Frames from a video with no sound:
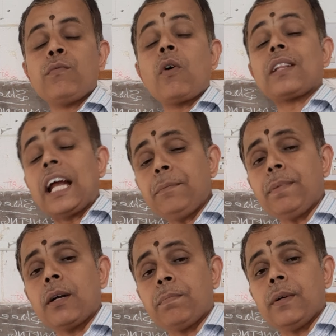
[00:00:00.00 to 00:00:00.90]
For that
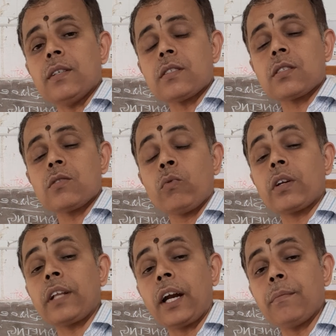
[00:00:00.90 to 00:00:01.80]
purpose,
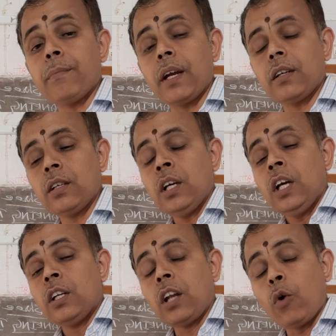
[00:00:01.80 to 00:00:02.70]
what they had made
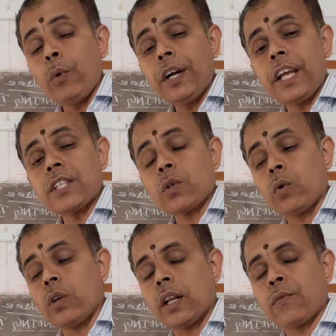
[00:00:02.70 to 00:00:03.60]
nowadays
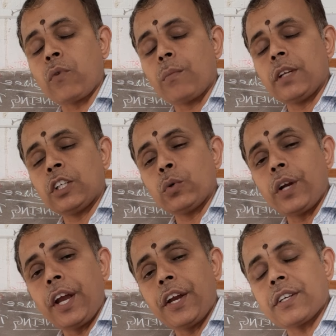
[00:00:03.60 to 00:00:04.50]
only from the
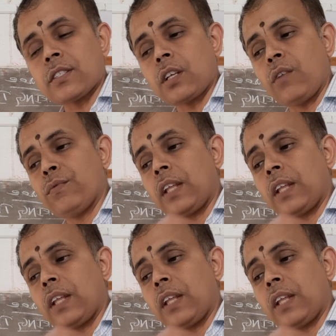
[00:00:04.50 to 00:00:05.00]
today itself,